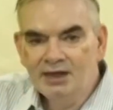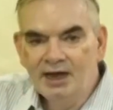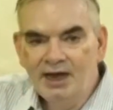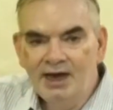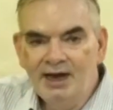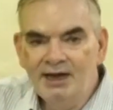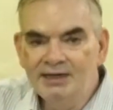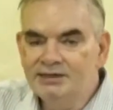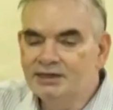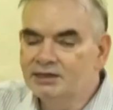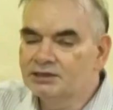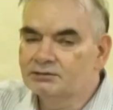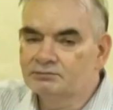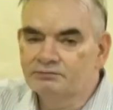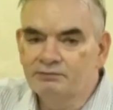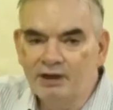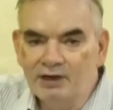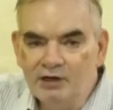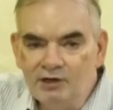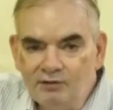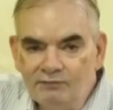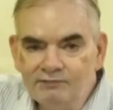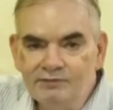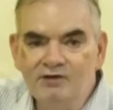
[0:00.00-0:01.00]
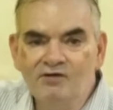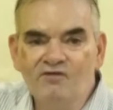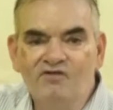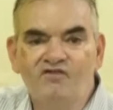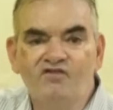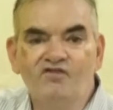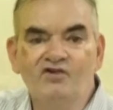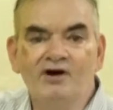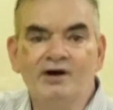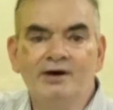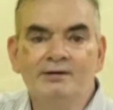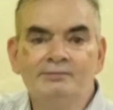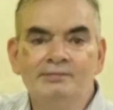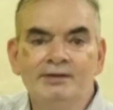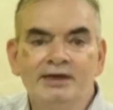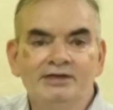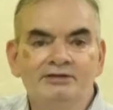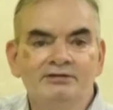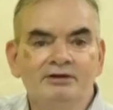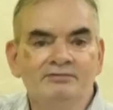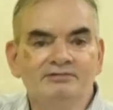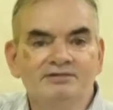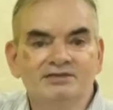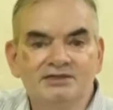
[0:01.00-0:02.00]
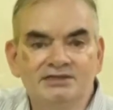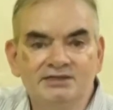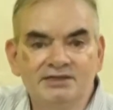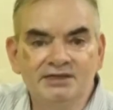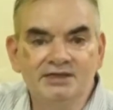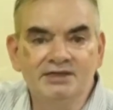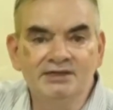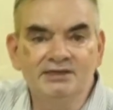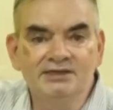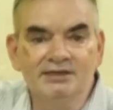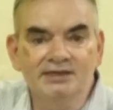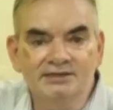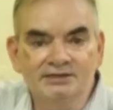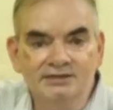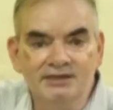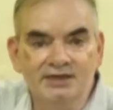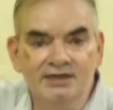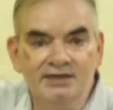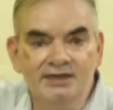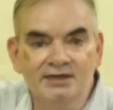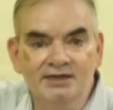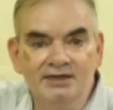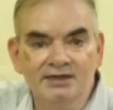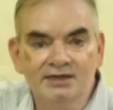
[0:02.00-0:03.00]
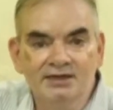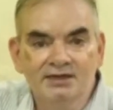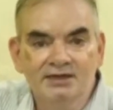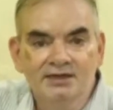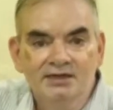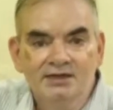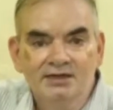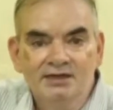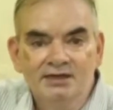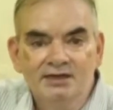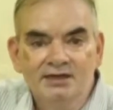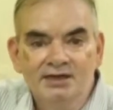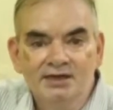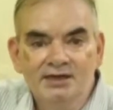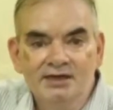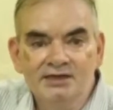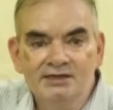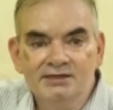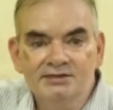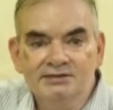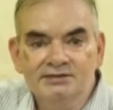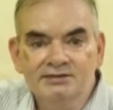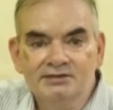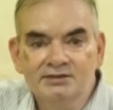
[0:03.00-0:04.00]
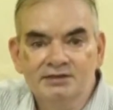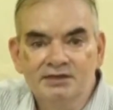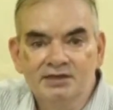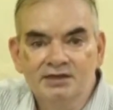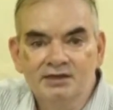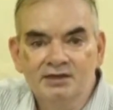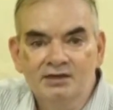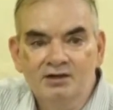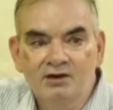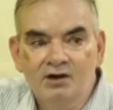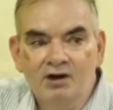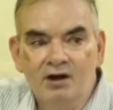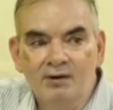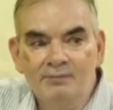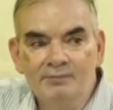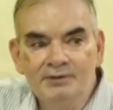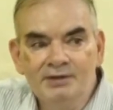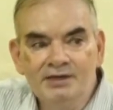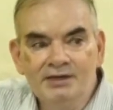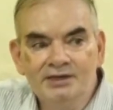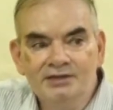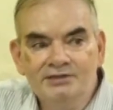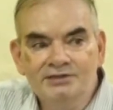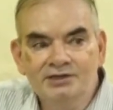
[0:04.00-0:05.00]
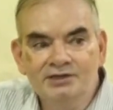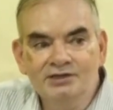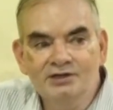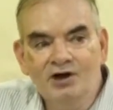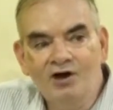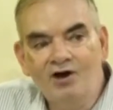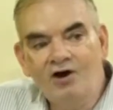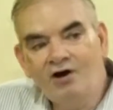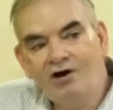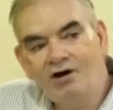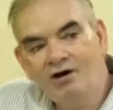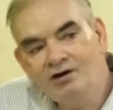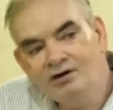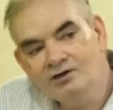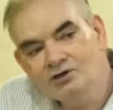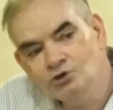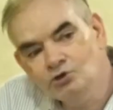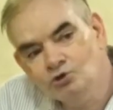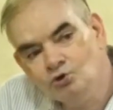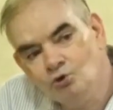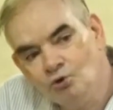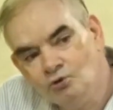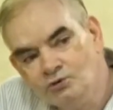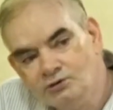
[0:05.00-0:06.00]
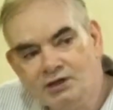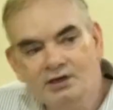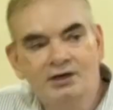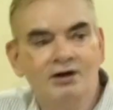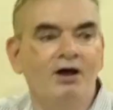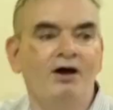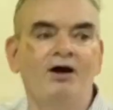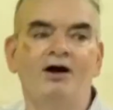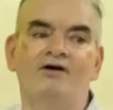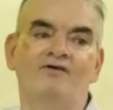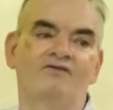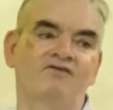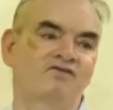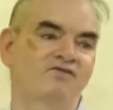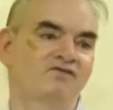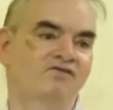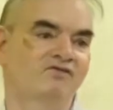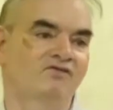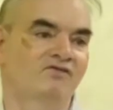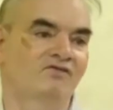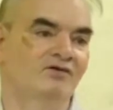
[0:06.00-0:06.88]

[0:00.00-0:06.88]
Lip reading: And this value of the firm, as you have seen yesterday, is combination or total of